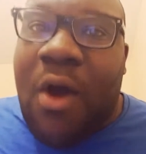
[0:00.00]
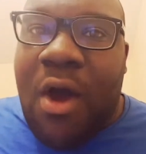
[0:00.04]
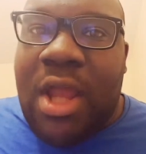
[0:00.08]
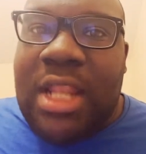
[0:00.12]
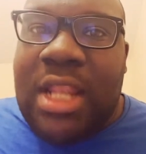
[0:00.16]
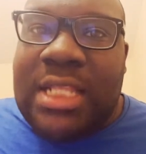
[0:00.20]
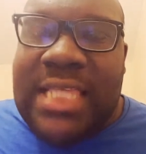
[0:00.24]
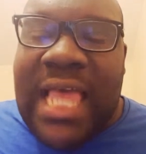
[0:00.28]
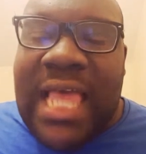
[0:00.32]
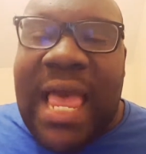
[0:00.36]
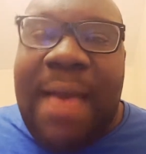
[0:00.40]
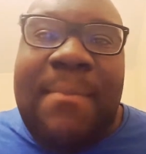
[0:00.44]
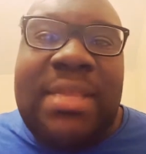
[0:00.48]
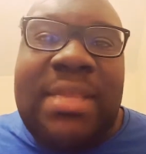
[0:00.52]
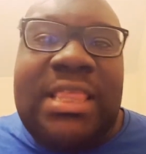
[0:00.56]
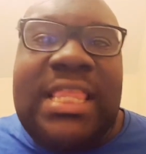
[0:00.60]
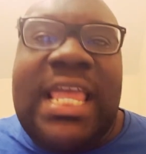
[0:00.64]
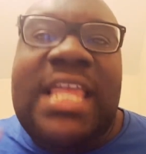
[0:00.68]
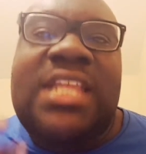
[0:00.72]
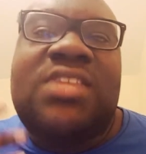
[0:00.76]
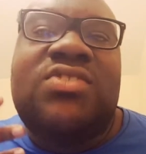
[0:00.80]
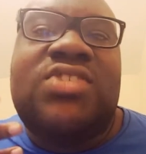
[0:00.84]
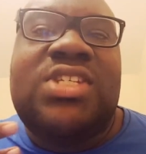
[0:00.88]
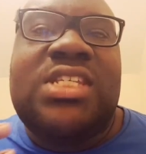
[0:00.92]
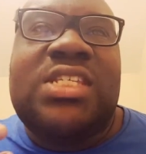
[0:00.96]
all the time, but
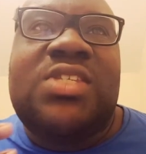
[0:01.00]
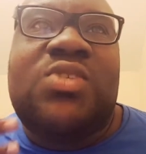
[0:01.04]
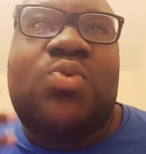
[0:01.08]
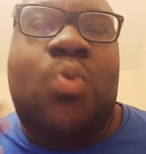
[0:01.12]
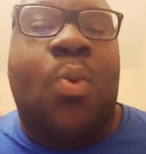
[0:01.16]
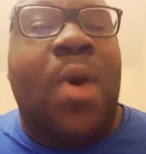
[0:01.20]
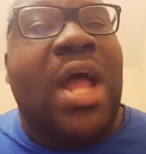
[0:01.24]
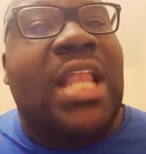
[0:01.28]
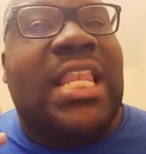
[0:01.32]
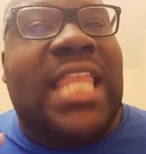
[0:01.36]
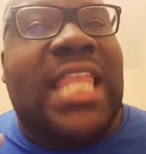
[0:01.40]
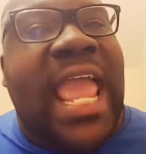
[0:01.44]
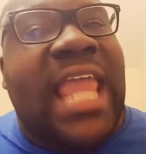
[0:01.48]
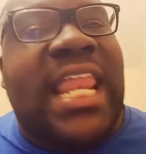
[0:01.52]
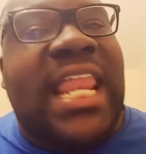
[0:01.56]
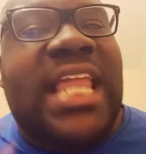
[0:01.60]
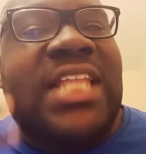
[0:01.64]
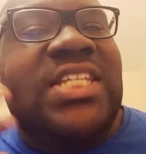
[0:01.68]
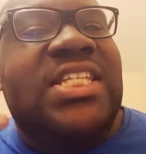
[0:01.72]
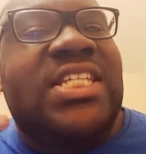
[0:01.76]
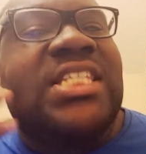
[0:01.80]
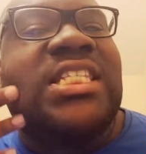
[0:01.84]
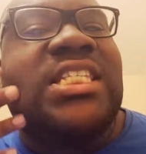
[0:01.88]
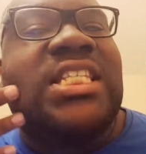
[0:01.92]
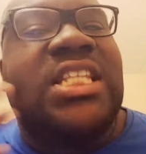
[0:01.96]
they just one day they
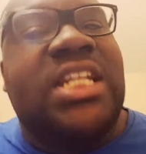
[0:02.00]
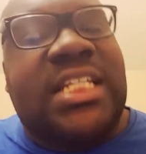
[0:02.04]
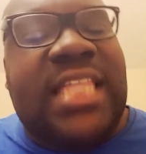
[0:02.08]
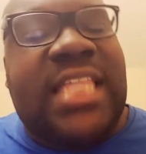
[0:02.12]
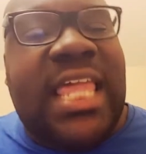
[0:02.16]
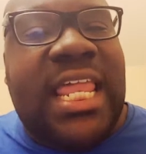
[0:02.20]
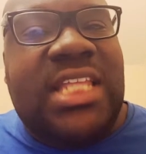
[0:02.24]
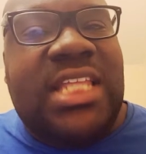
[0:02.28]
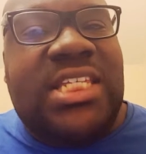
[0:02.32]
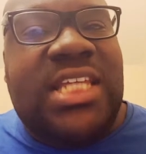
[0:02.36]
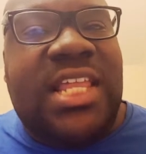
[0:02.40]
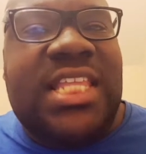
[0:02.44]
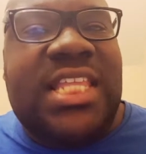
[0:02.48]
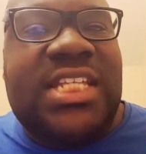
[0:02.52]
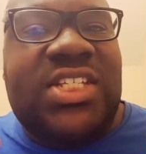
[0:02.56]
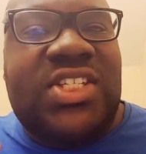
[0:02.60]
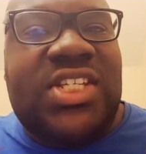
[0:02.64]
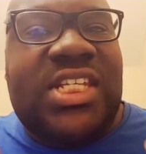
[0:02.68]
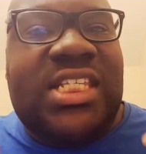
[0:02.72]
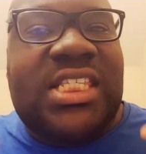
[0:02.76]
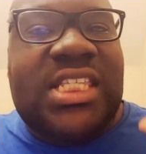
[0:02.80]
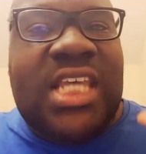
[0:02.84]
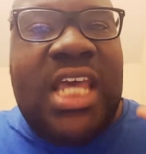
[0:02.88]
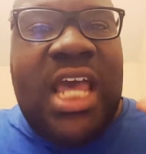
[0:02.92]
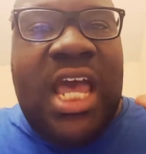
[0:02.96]
just looked at each other and
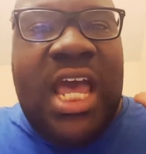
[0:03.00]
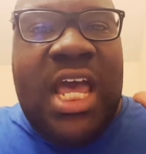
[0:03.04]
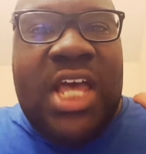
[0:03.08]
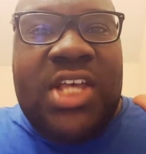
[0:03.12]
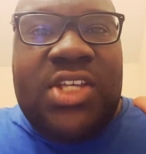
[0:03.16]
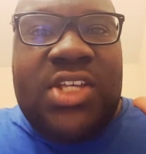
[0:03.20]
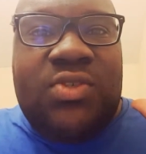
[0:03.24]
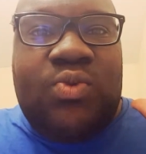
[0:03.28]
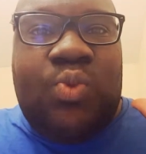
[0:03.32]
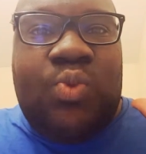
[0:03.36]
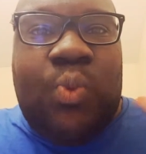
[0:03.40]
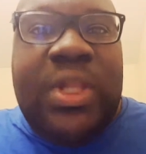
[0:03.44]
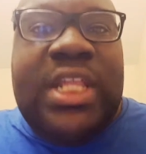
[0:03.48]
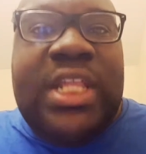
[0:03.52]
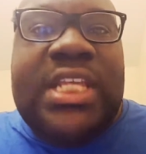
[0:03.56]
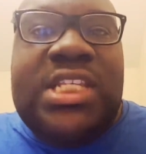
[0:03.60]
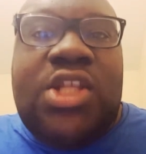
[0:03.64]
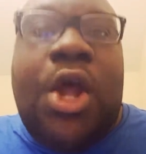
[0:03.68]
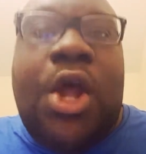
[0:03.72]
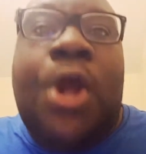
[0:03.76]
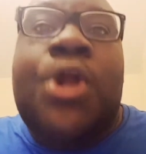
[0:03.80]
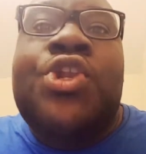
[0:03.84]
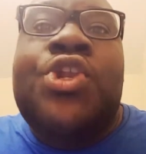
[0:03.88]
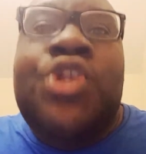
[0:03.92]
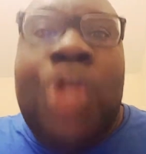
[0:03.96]
just really
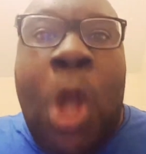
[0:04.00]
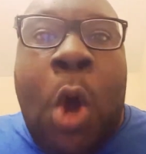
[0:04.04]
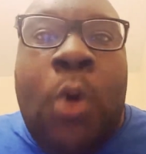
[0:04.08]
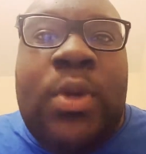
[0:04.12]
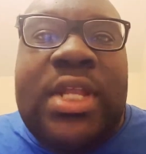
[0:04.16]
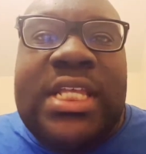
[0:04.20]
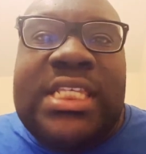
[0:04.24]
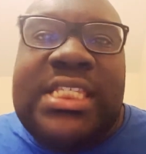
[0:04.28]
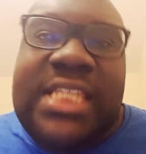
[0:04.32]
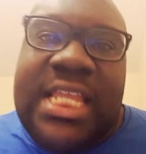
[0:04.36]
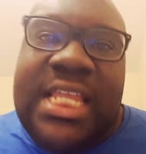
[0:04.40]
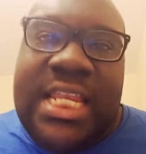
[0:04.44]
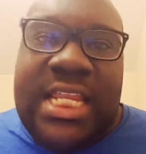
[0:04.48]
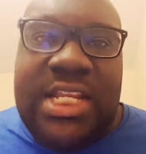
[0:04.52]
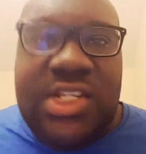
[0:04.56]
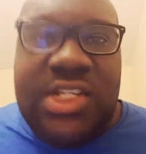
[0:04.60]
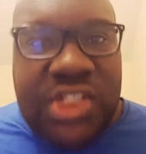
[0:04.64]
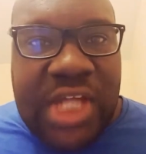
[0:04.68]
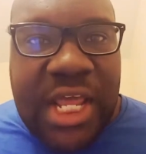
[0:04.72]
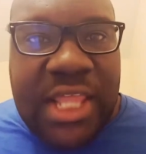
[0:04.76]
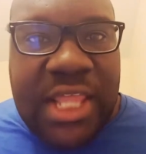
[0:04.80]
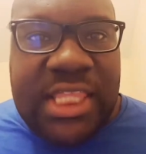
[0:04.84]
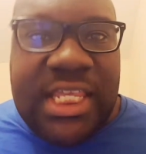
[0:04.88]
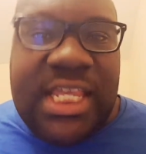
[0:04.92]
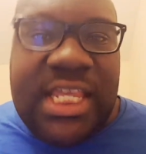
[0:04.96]
started noticing
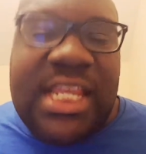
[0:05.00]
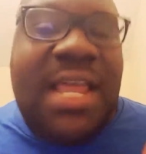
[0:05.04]
each other.